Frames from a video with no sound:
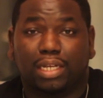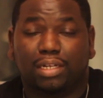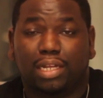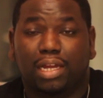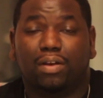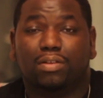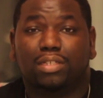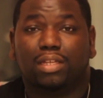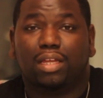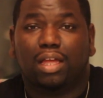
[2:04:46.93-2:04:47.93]
I didn't hear
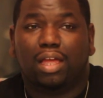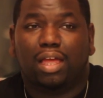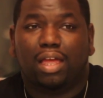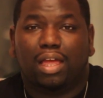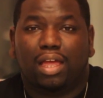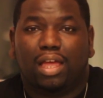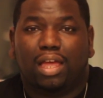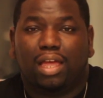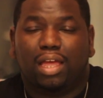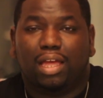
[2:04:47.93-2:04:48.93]
it.
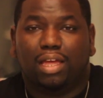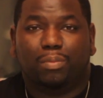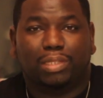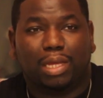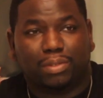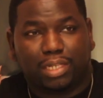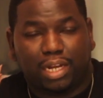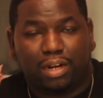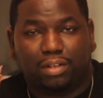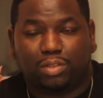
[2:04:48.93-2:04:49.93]
But that was
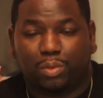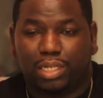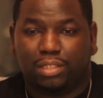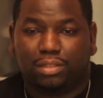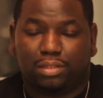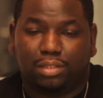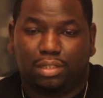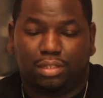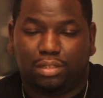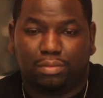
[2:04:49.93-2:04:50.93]
here in Sweden,
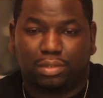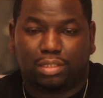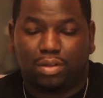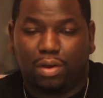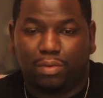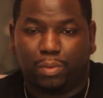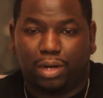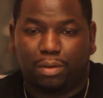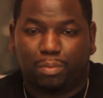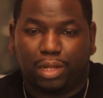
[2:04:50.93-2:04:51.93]
and there was snow
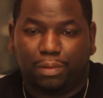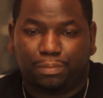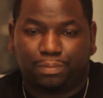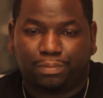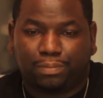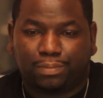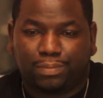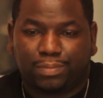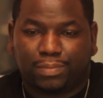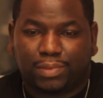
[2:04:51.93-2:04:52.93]
everywhere. But
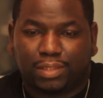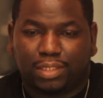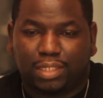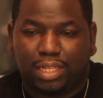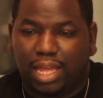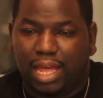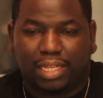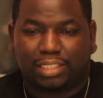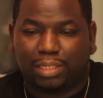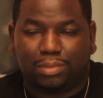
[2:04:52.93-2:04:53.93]
it
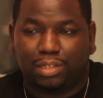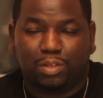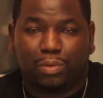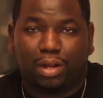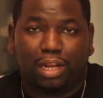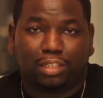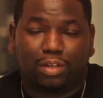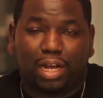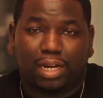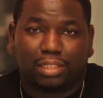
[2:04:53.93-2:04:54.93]
has something to do with our
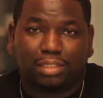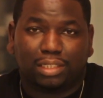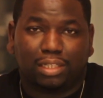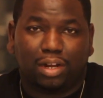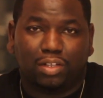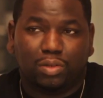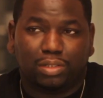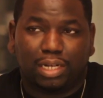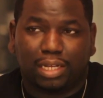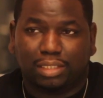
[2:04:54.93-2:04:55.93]
electronics that they are
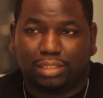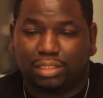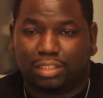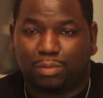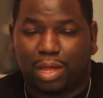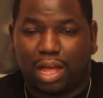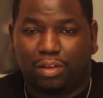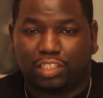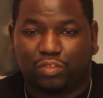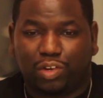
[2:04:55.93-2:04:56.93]
using against us
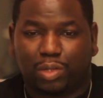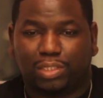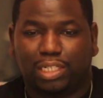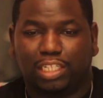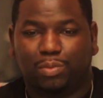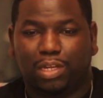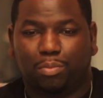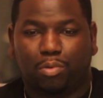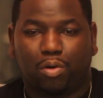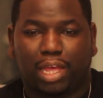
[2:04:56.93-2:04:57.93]
somehow. This frequency is
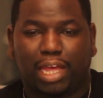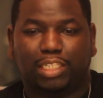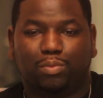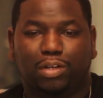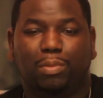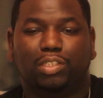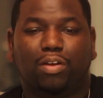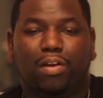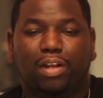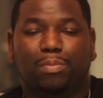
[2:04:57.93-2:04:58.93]
being broadcast where the
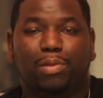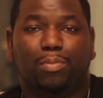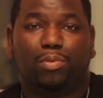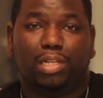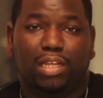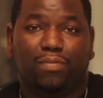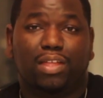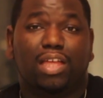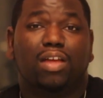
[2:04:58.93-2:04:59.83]
majority of the people live.